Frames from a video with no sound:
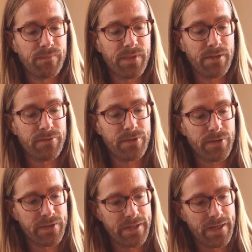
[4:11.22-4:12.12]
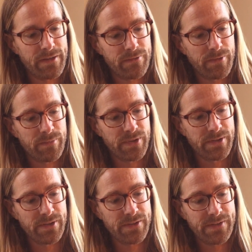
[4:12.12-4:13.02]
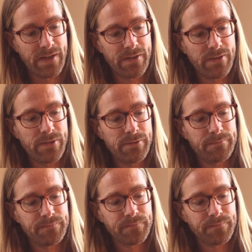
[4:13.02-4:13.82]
If you connect from the center,